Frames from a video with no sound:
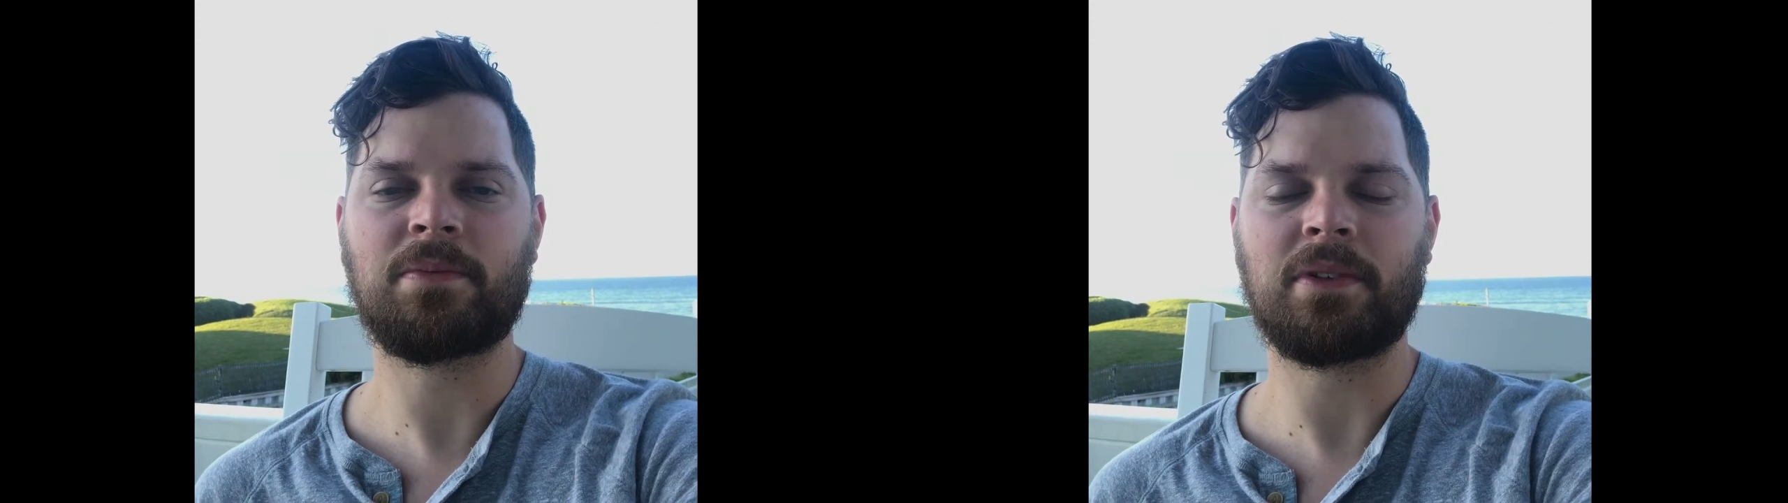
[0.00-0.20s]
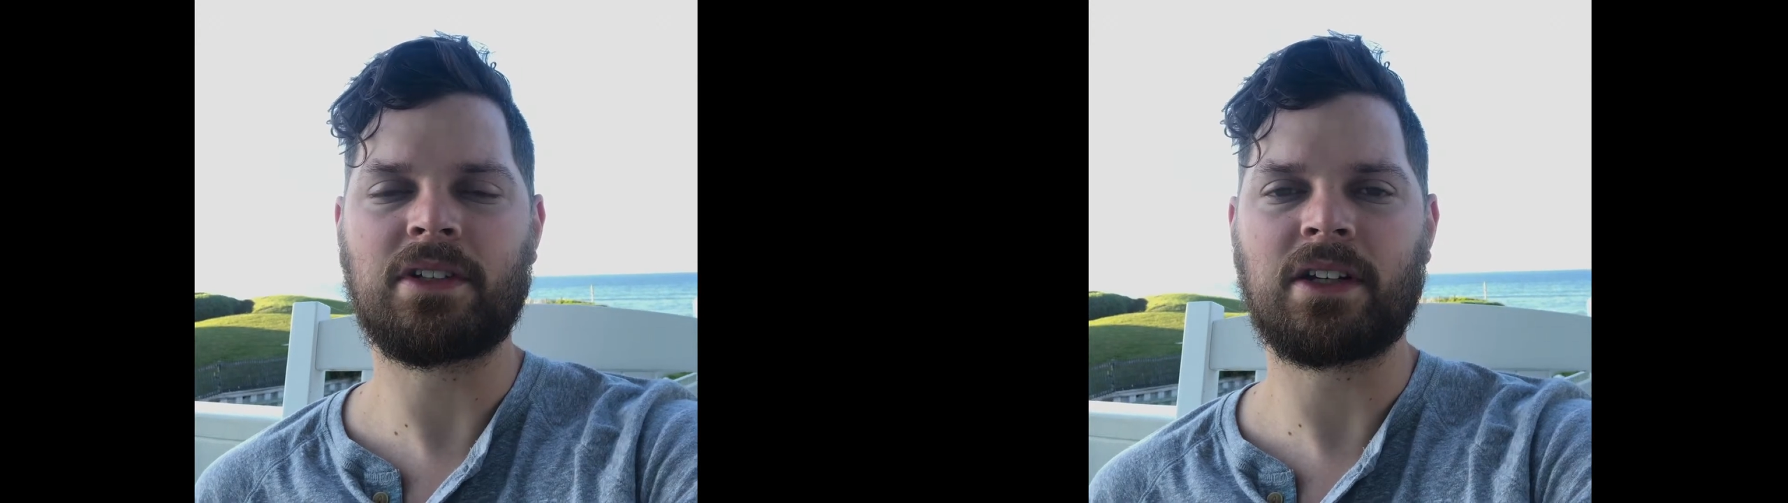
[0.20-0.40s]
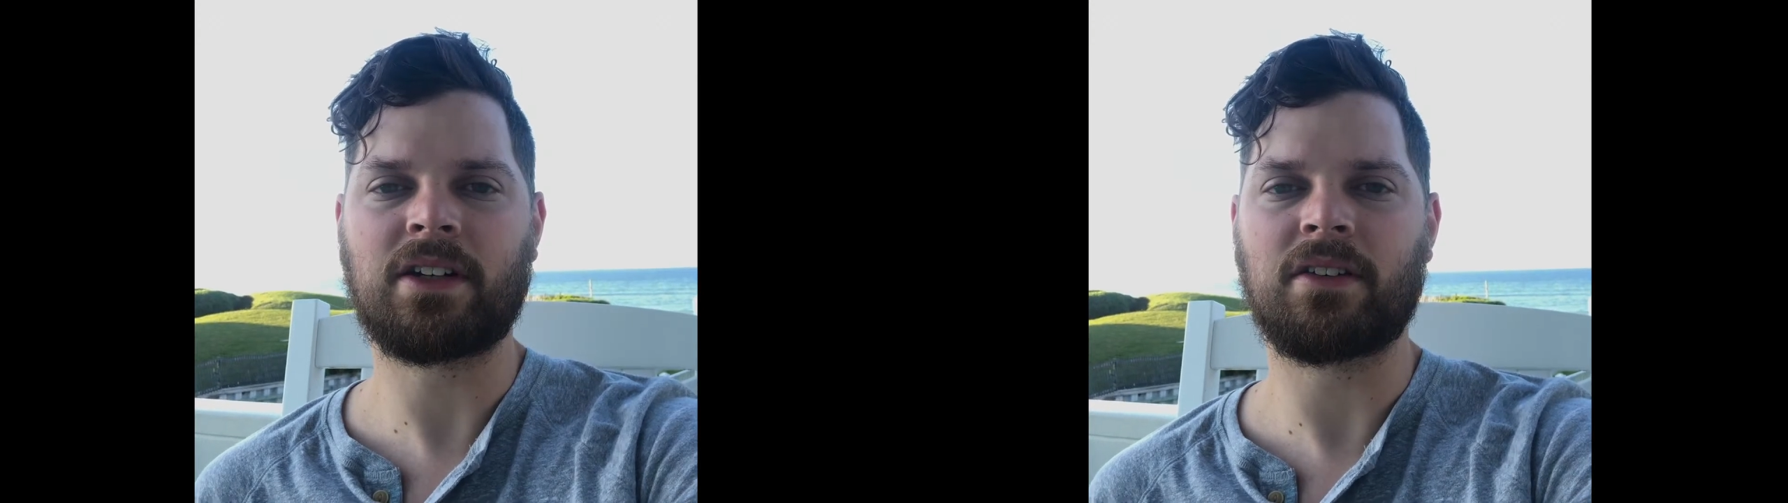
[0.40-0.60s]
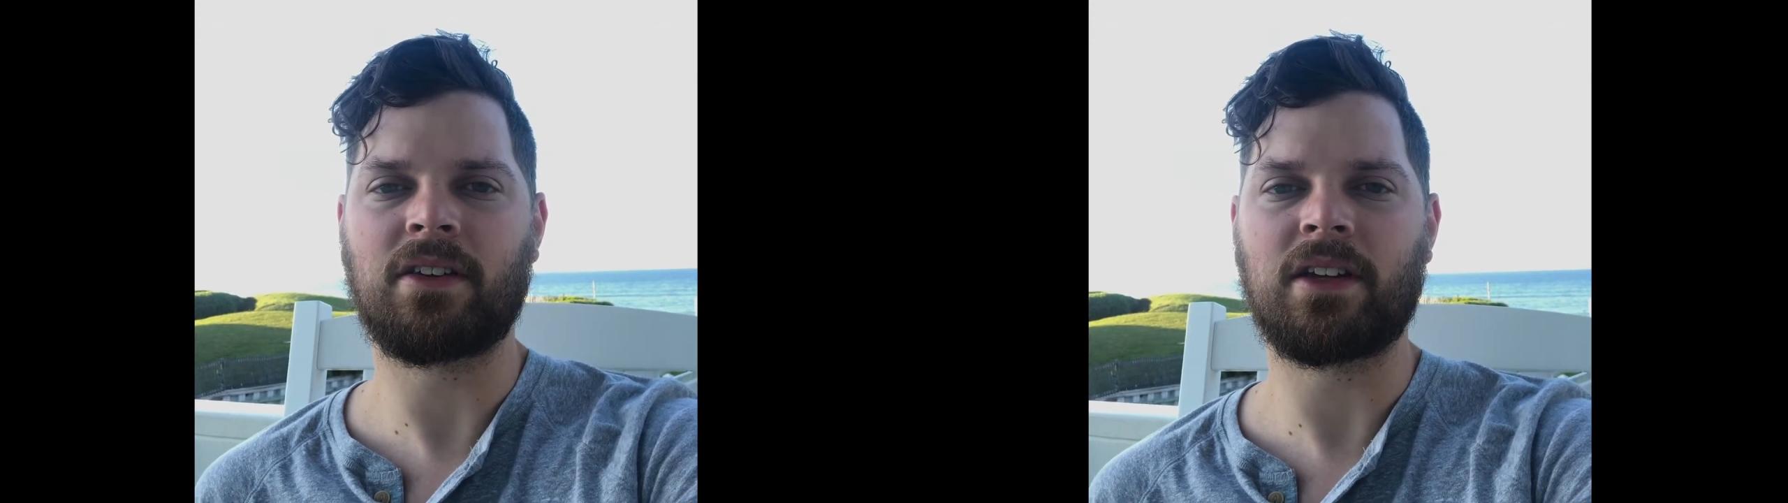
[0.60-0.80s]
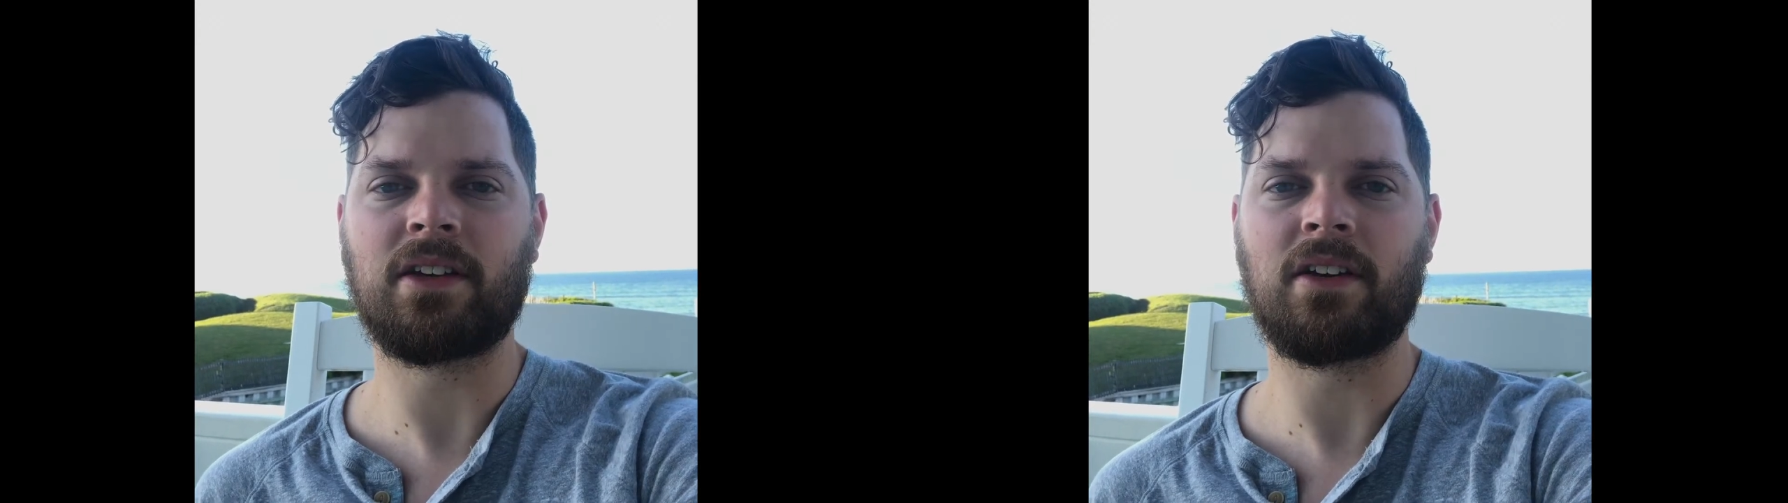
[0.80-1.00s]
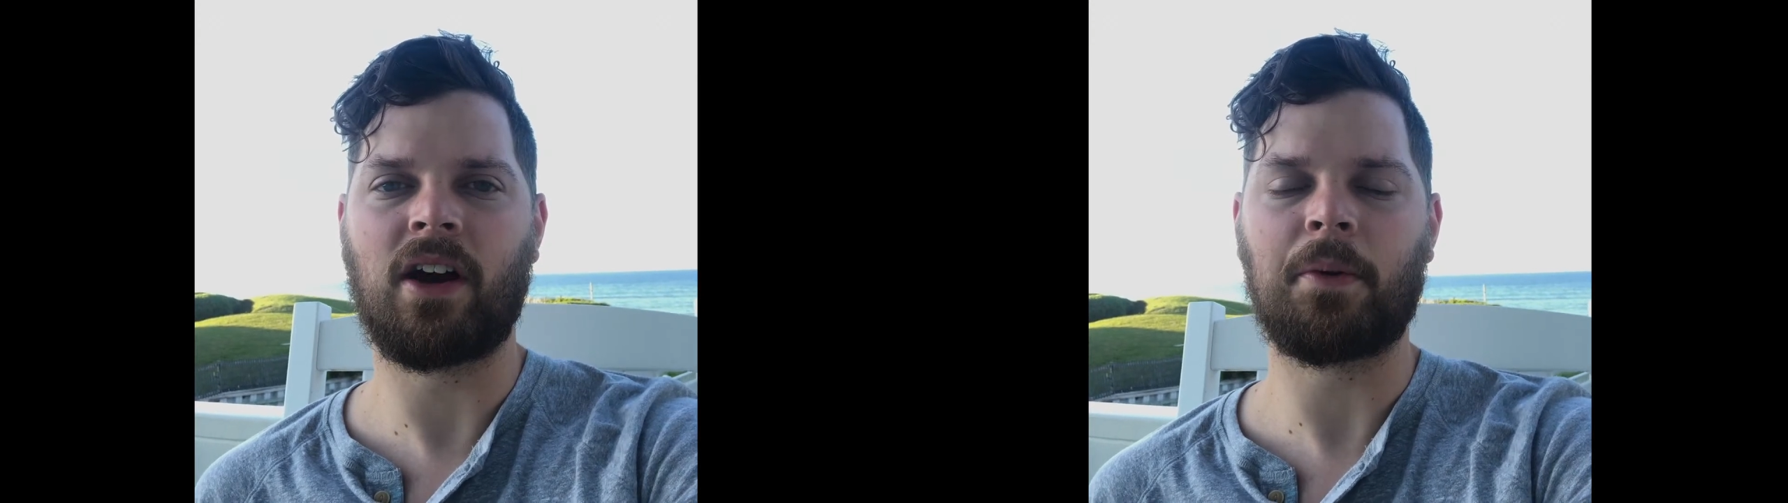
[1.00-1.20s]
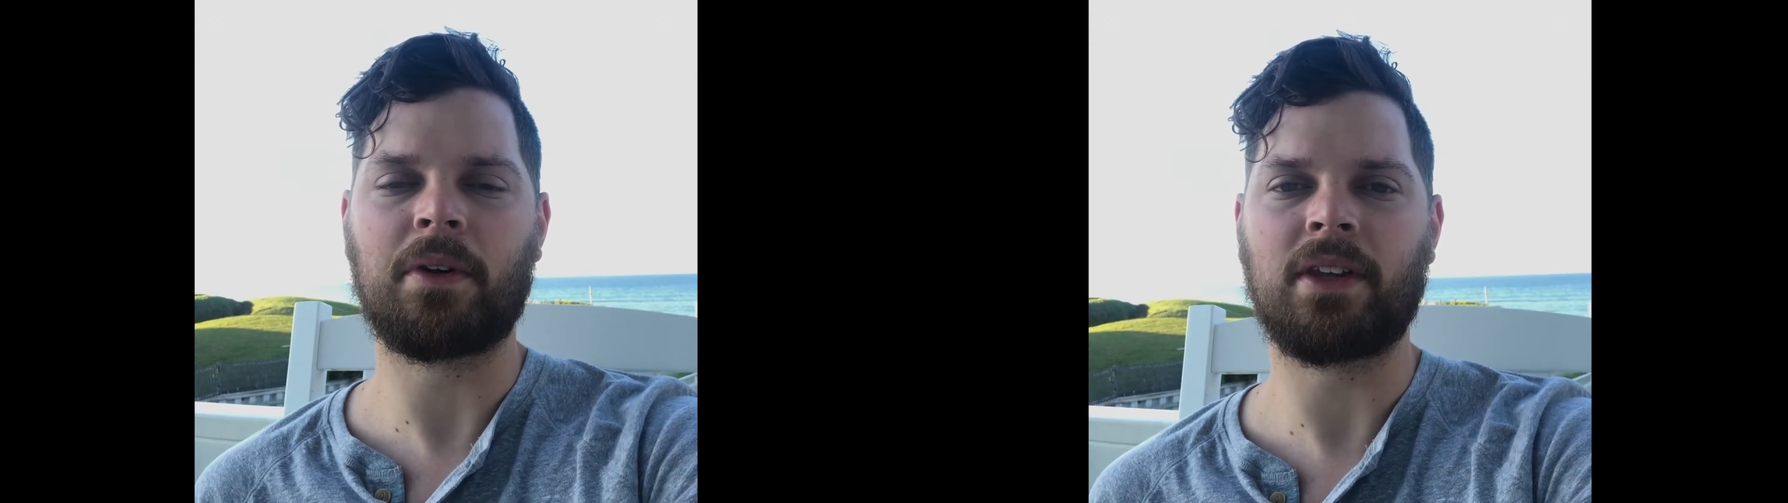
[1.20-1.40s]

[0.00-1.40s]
particularly our